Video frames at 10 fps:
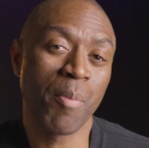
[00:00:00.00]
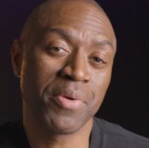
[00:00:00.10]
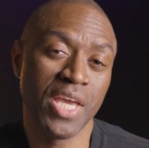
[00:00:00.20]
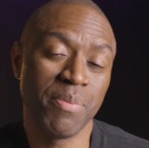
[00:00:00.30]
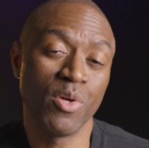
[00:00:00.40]

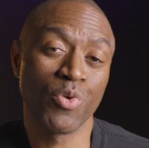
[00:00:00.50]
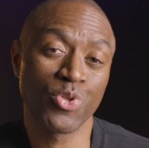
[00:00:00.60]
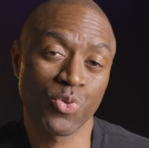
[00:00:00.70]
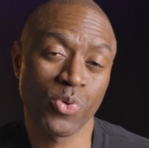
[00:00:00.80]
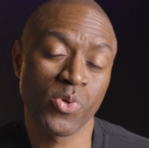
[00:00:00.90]
upkeep the
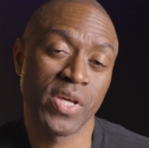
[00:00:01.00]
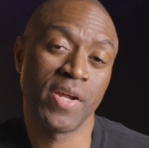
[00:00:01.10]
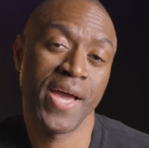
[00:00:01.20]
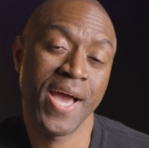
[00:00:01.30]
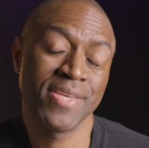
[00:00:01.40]
rituals that
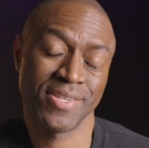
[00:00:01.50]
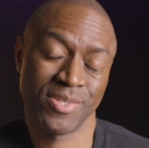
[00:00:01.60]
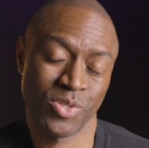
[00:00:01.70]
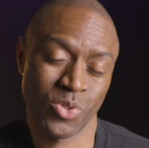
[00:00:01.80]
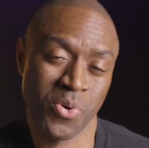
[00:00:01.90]
our
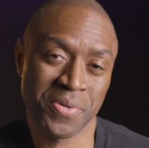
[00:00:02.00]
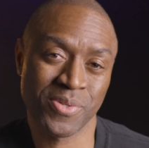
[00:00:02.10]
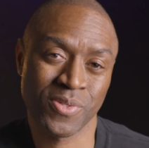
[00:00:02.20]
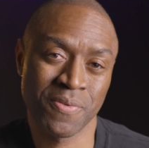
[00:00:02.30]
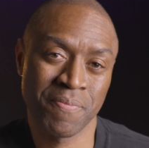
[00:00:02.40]
ancestors taught
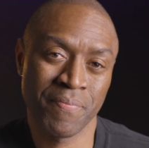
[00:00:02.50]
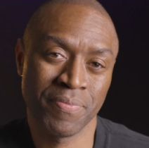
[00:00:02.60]
us.